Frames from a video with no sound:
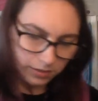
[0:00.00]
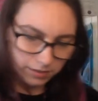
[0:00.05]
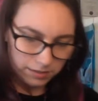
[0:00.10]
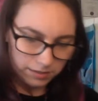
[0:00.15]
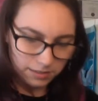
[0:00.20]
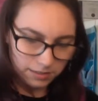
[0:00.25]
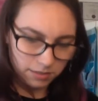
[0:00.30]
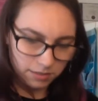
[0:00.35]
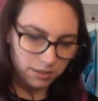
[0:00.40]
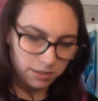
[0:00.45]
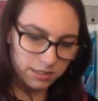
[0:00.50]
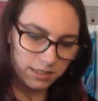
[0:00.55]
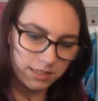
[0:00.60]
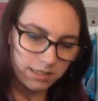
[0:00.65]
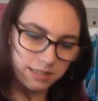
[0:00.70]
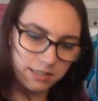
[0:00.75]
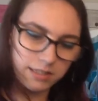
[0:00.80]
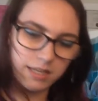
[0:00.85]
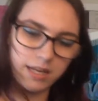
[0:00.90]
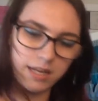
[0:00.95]
So this
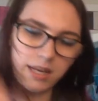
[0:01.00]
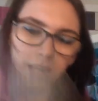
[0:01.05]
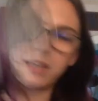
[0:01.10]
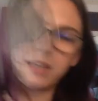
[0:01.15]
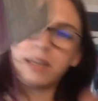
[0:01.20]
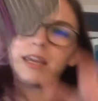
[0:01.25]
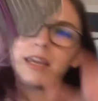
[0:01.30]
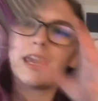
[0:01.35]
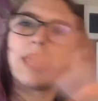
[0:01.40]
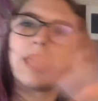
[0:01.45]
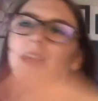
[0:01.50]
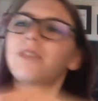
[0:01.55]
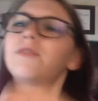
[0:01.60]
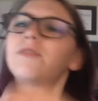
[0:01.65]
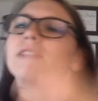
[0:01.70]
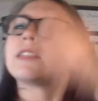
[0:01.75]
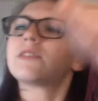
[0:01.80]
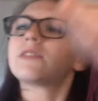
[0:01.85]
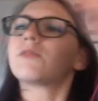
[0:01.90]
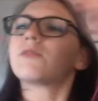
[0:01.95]
is the
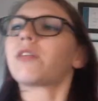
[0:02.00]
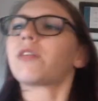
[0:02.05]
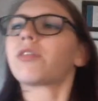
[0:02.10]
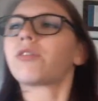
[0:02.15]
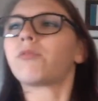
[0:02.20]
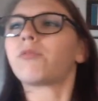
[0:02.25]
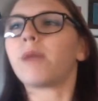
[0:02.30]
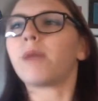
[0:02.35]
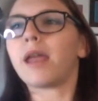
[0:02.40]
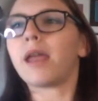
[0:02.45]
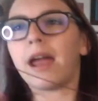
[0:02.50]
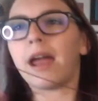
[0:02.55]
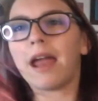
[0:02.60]
canvas sort of thread I